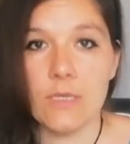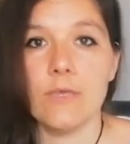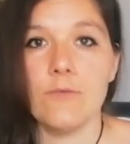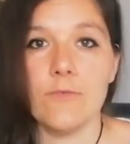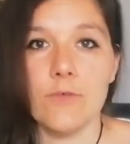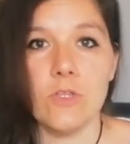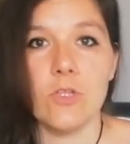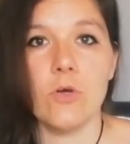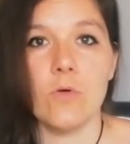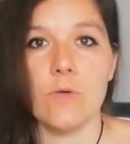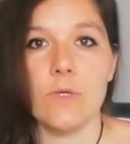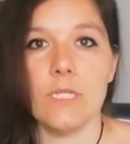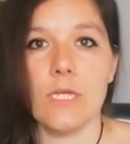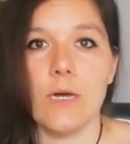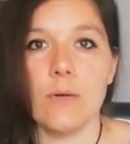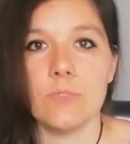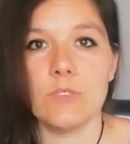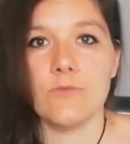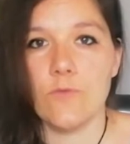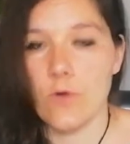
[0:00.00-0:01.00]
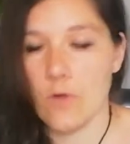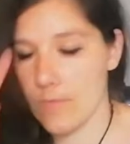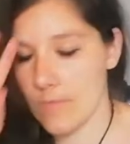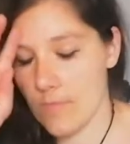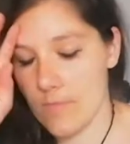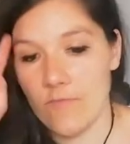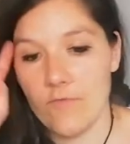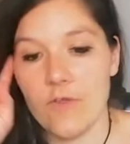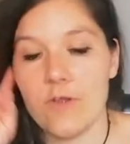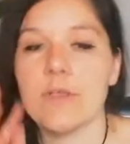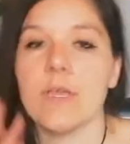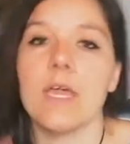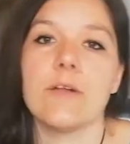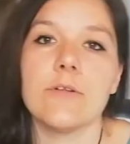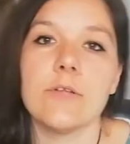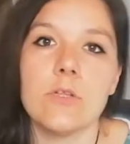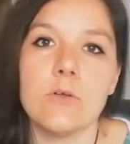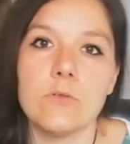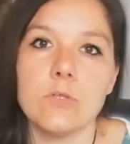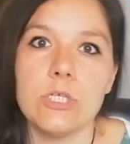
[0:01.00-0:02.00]
even though it comes from very
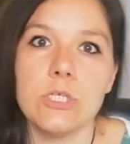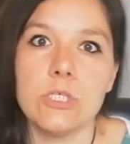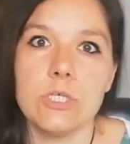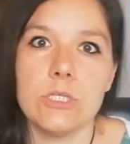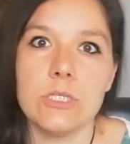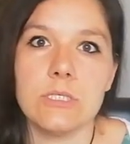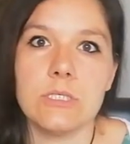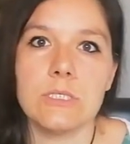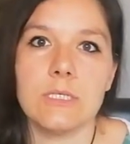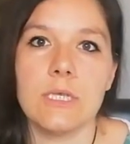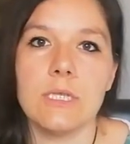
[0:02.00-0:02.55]
arid conditions,